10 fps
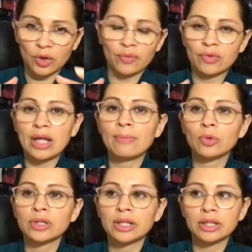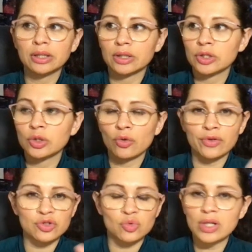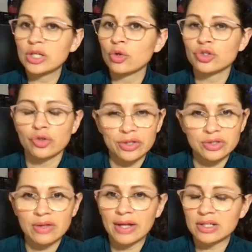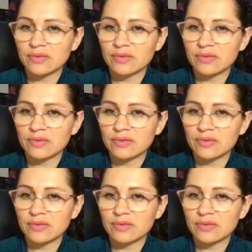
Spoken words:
you've leveled it, there's really no trick to that.